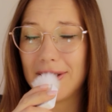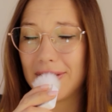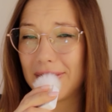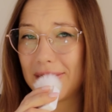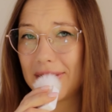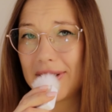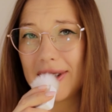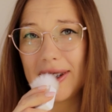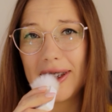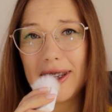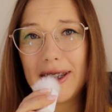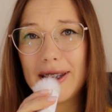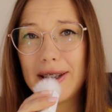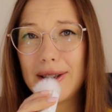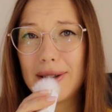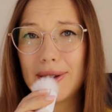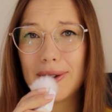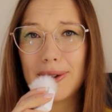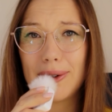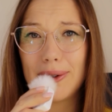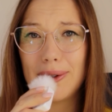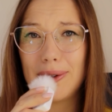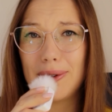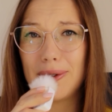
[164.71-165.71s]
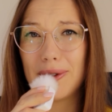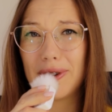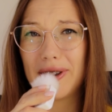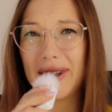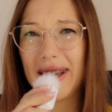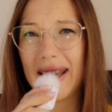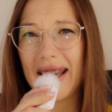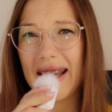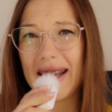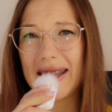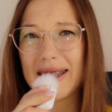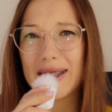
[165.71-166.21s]
don't need to
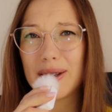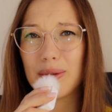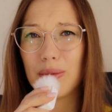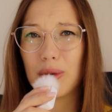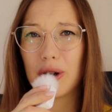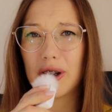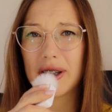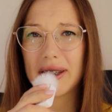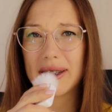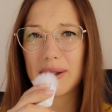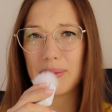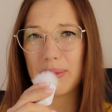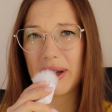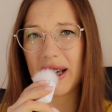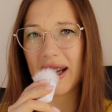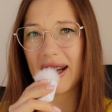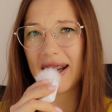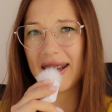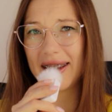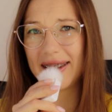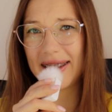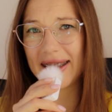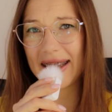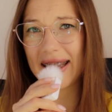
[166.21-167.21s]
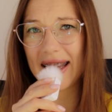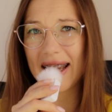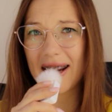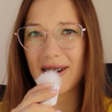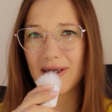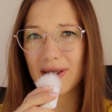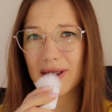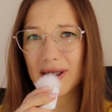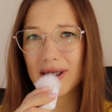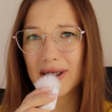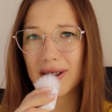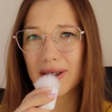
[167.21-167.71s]
guess what is behind the
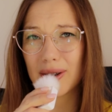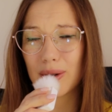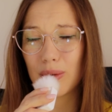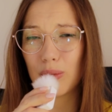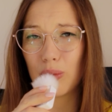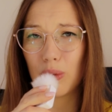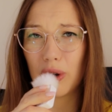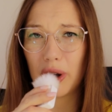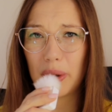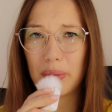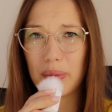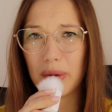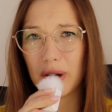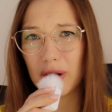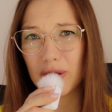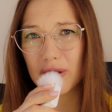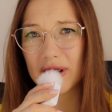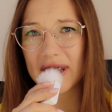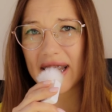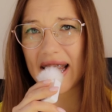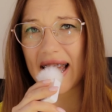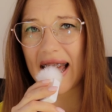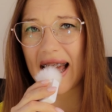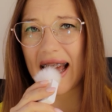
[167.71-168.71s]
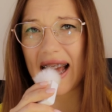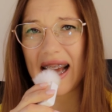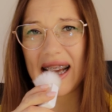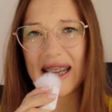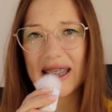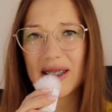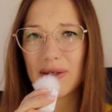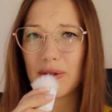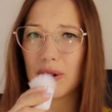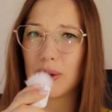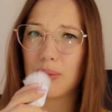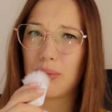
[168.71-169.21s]
character, what pose he
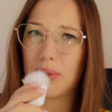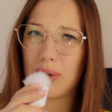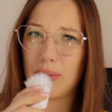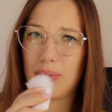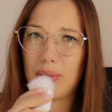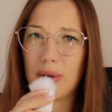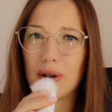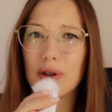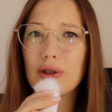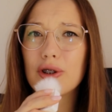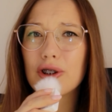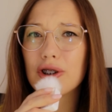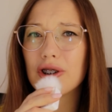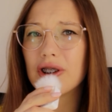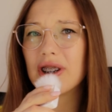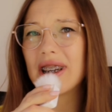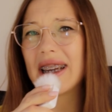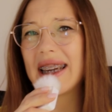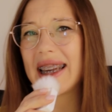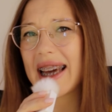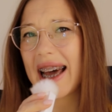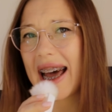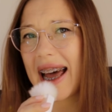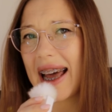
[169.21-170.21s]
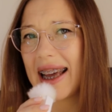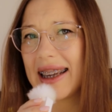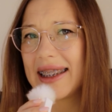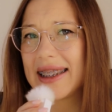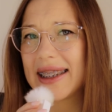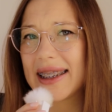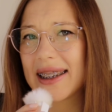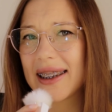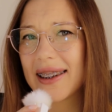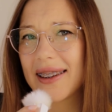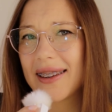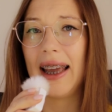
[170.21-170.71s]
has, what proportion it
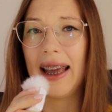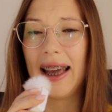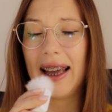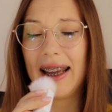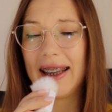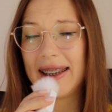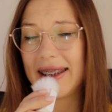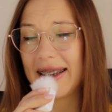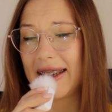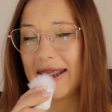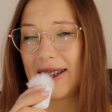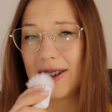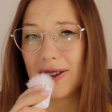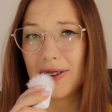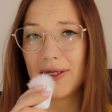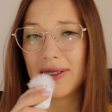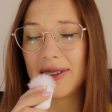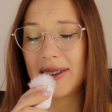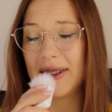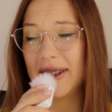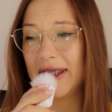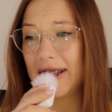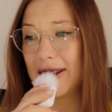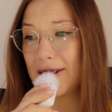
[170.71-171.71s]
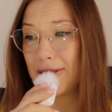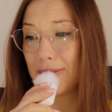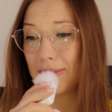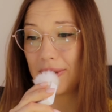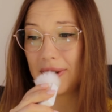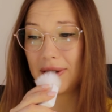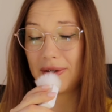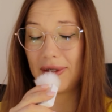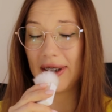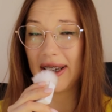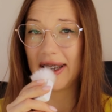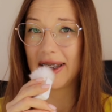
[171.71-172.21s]
has, and I don't need to
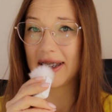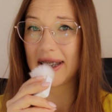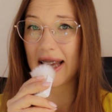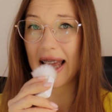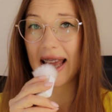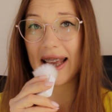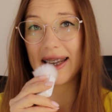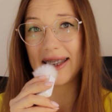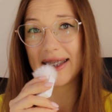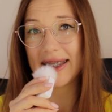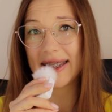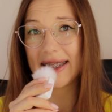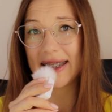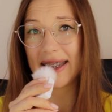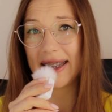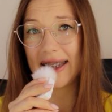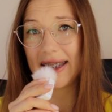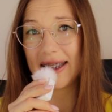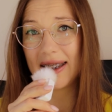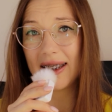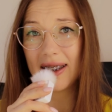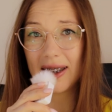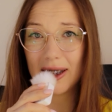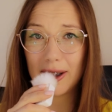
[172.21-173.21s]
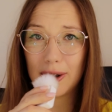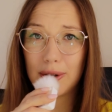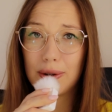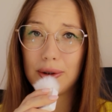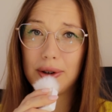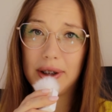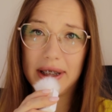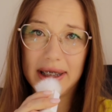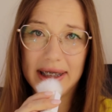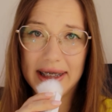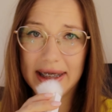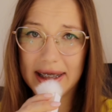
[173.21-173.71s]
invent anything
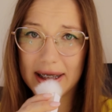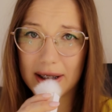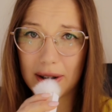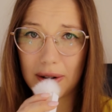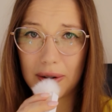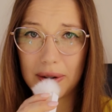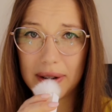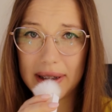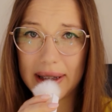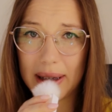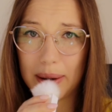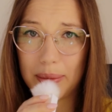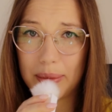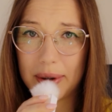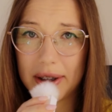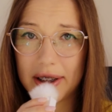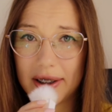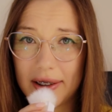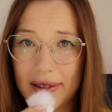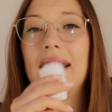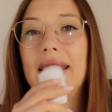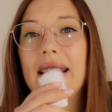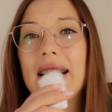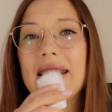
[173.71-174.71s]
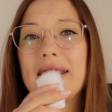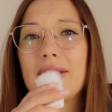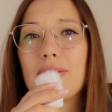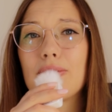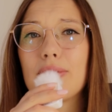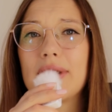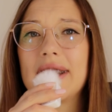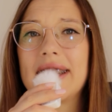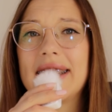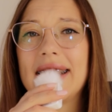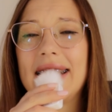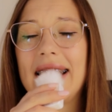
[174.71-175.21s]
using this concept. Another
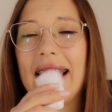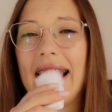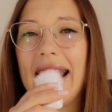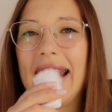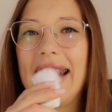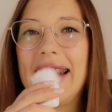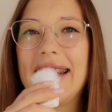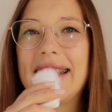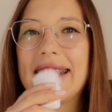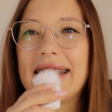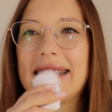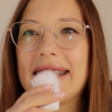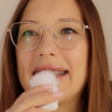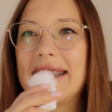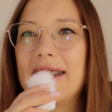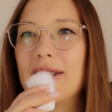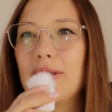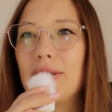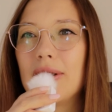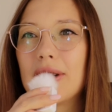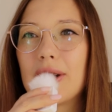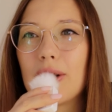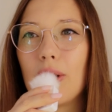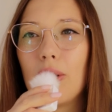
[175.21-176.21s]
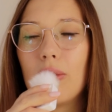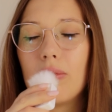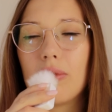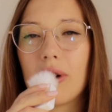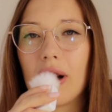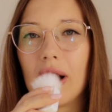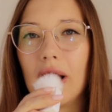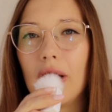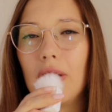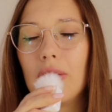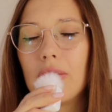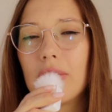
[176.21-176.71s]
reason, it is not
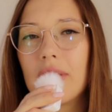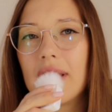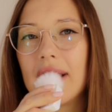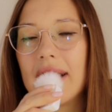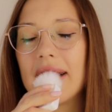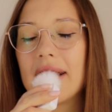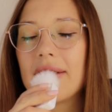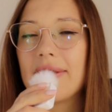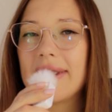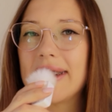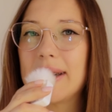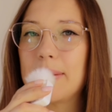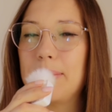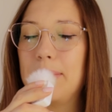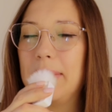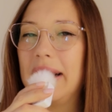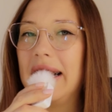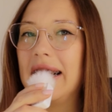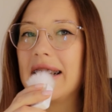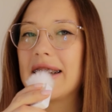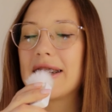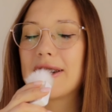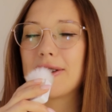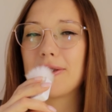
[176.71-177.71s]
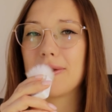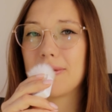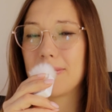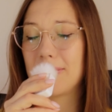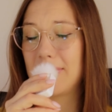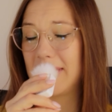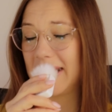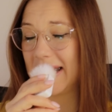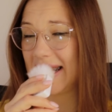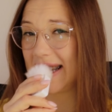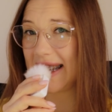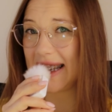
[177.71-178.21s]
overloaded with millions
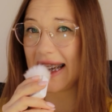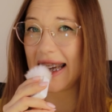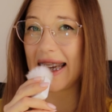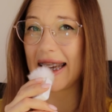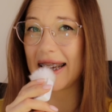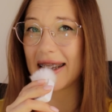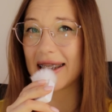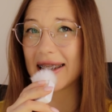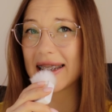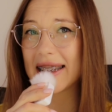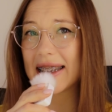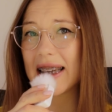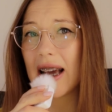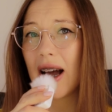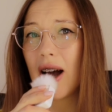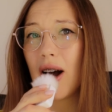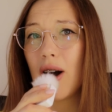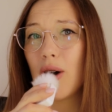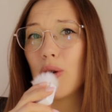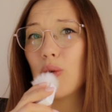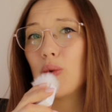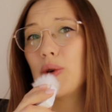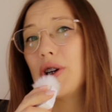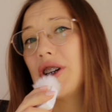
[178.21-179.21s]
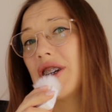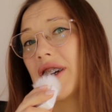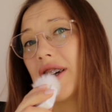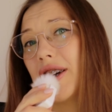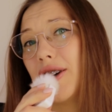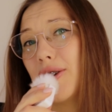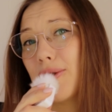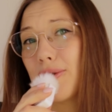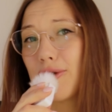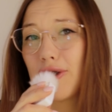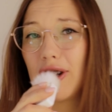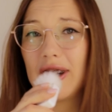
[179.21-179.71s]
of details, which
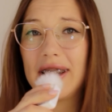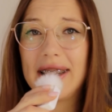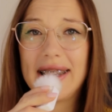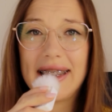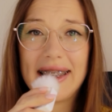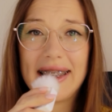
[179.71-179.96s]
usually